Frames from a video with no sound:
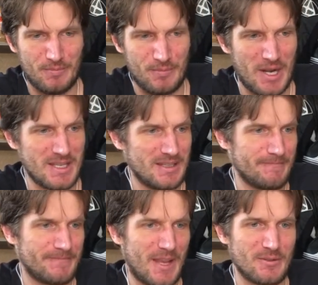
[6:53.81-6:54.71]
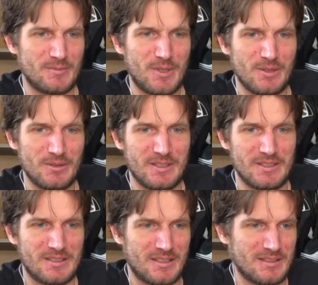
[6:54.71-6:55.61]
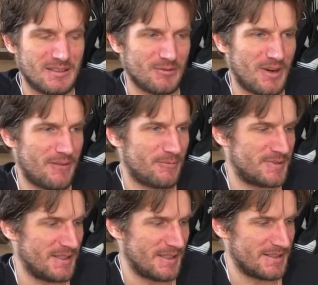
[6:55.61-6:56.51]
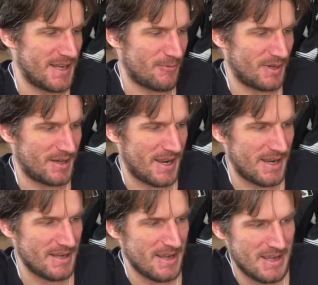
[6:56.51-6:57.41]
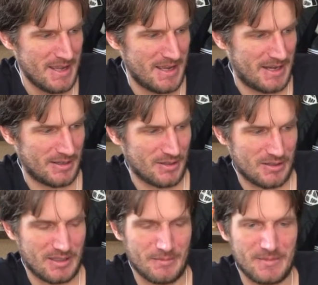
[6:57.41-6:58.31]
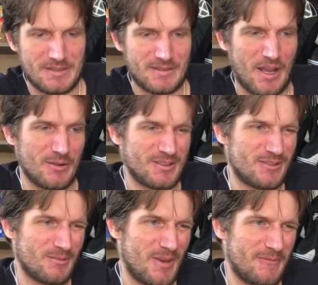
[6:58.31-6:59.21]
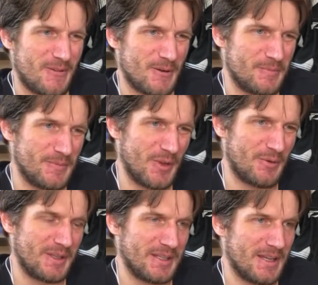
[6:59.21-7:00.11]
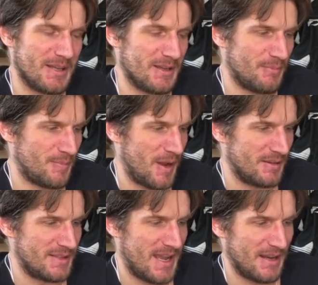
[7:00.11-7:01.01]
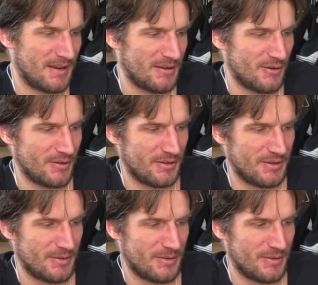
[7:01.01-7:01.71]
breaking, that was purely just I was a little rough sitting it down one day and it got clipped. So it's sort of my fault, not really a downer on